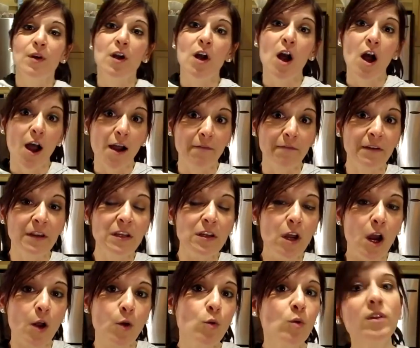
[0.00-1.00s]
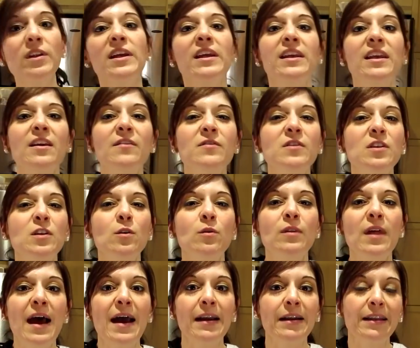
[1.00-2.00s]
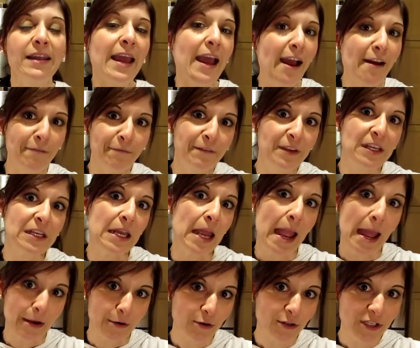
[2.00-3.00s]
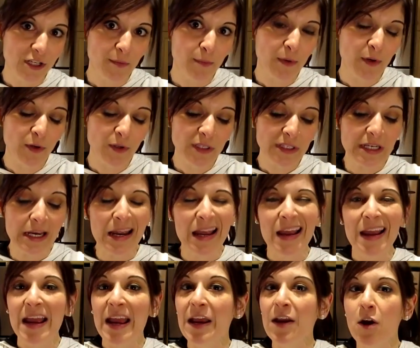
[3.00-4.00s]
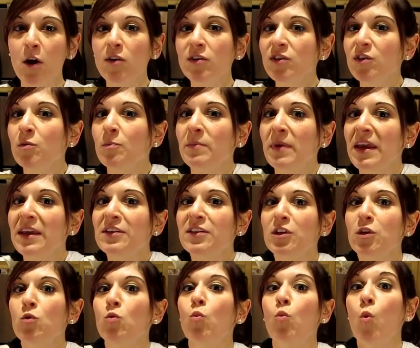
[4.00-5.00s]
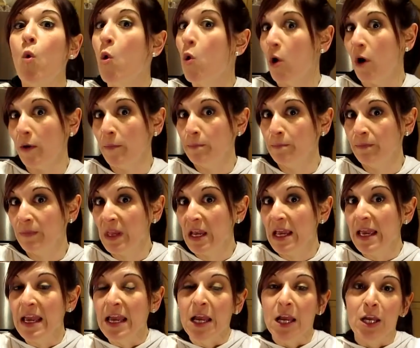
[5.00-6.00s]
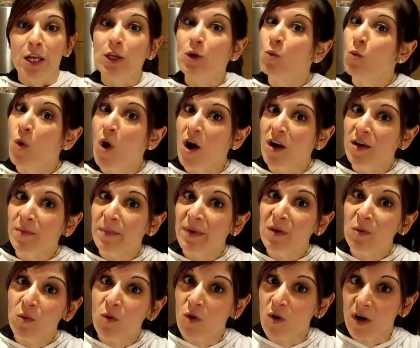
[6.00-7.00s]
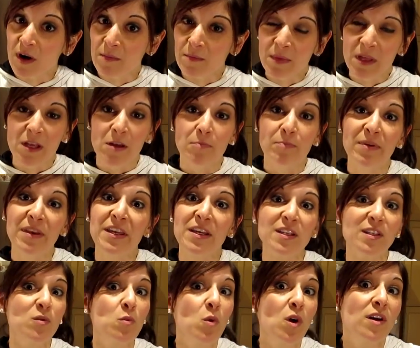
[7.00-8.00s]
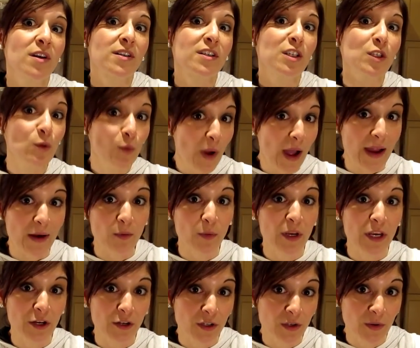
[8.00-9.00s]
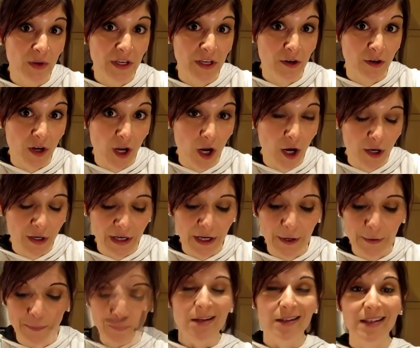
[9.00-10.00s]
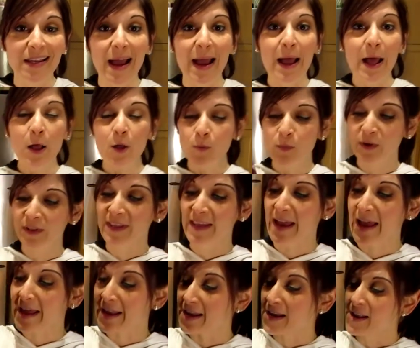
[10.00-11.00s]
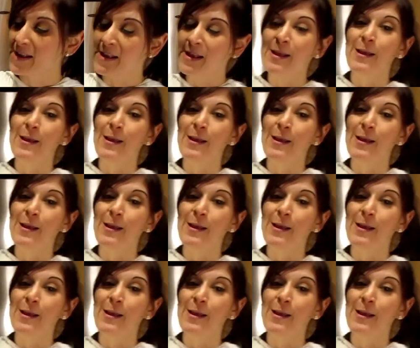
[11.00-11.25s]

The coffee not only gives you that caffeine energy boost, it also makes you warm. You want to be warm because you want to sweat when you're doing your cardio. To help with that,